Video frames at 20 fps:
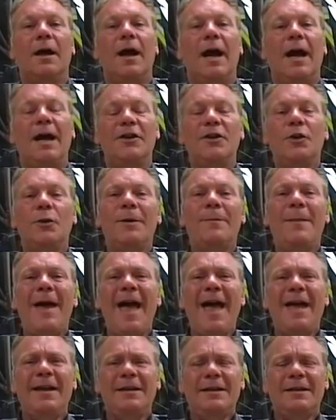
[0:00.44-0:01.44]
I knew a
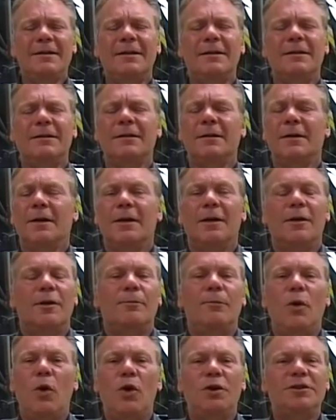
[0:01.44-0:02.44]
man,
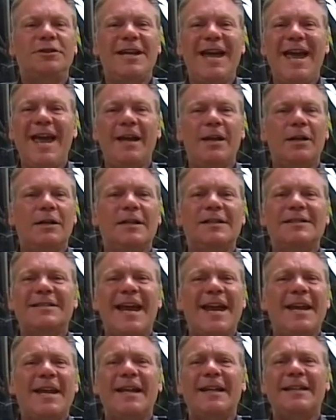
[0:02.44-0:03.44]
Bojangles,
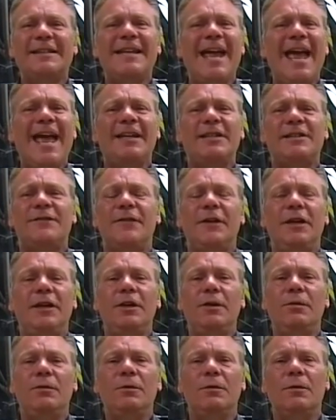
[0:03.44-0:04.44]
and he'll dance for
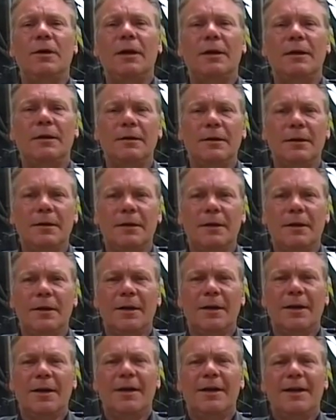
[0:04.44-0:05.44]
you
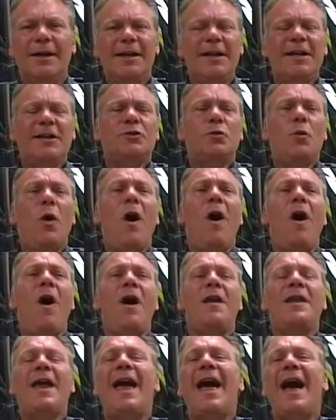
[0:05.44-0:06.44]
in his
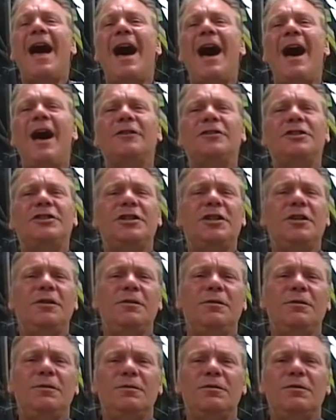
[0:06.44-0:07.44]
worn-out
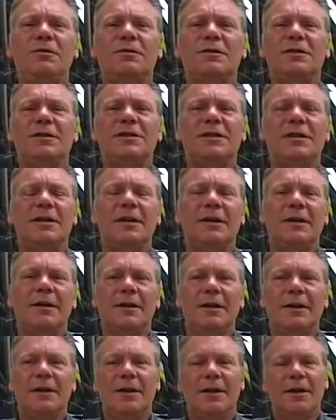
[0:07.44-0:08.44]
shoes.
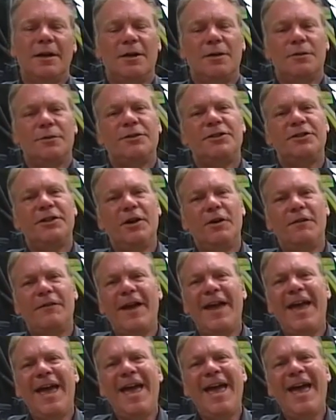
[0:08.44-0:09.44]

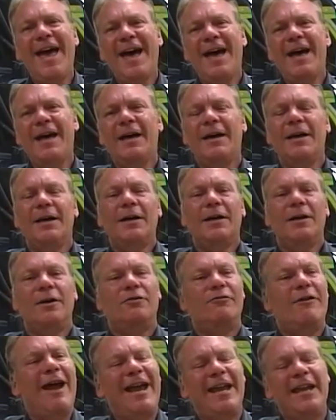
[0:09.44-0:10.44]
Silver hair,
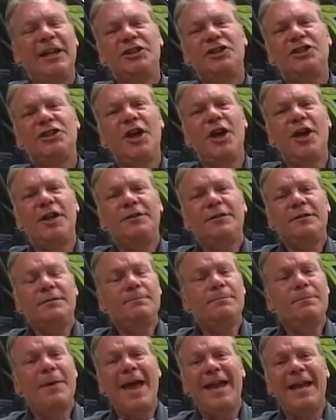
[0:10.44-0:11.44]
raggy shirt
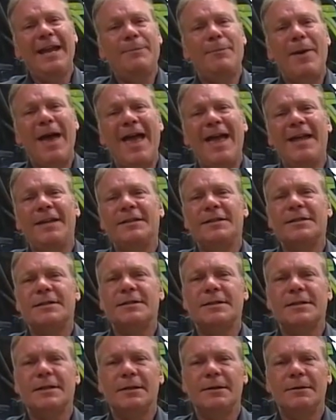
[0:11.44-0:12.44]
and baggy
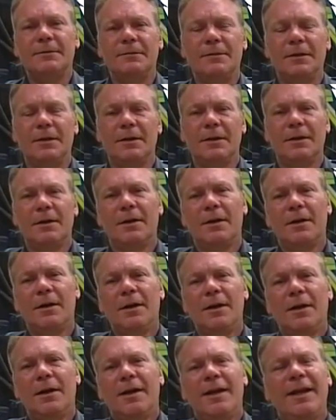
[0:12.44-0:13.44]
pants,
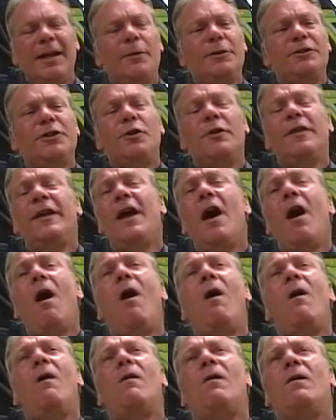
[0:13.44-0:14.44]
he would do the
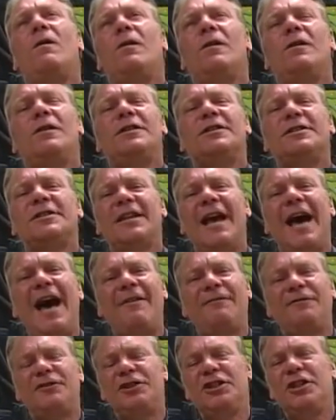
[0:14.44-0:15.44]
old
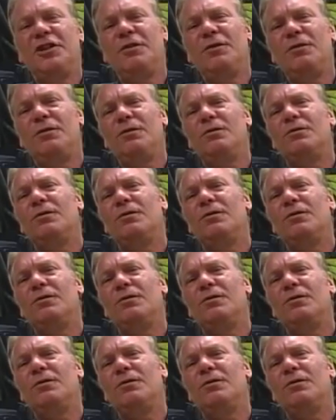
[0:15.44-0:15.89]
soft shoe.